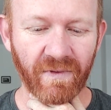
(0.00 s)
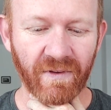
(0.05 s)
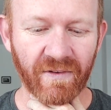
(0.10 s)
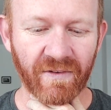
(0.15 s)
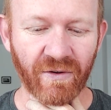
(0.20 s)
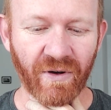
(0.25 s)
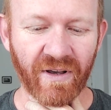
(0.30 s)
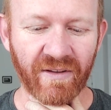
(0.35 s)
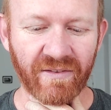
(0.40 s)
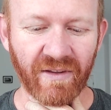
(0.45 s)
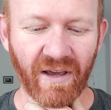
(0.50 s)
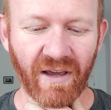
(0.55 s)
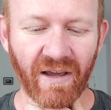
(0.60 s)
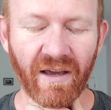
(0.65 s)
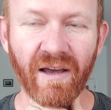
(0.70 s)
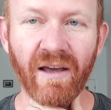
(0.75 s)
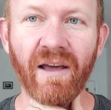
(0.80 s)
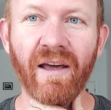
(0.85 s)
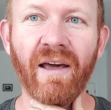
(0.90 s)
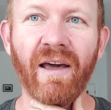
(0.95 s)
So I say
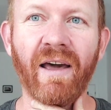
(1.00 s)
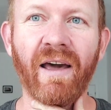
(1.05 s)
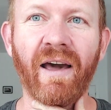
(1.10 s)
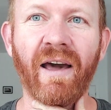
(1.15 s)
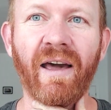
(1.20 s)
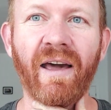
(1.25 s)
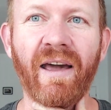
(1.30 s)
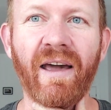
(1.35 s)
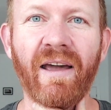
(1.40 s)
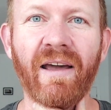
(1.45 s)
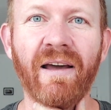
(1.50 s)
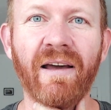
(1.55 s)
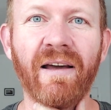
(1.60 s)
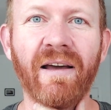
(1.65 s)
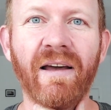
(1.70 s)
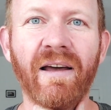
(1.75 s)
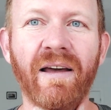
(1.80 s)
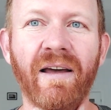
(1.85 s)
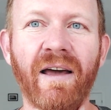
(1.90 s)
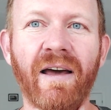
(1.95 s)
che
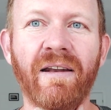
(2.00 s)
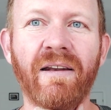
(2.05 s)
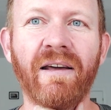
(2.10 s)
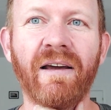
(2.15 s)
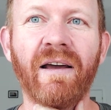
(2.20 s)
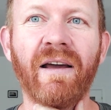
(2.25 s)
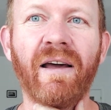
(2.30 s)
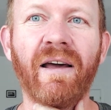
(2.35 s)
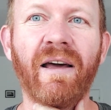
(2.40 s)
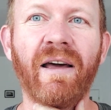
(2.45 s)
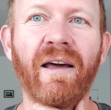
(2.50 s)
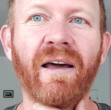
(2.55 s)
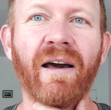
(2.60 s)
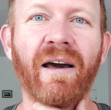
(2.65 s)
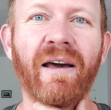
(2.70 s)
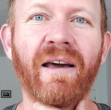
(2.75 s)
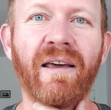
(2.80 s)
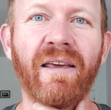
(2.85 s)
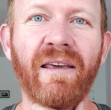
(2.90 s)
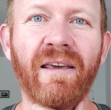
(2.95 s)
and
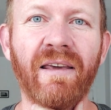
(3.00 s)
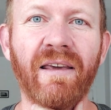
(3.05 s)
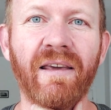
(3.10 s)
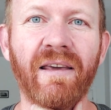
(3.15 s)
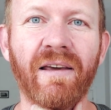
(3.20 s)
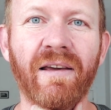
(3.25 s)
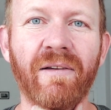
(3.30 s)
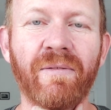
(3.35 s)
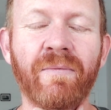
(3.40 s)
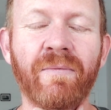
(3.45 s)
chi.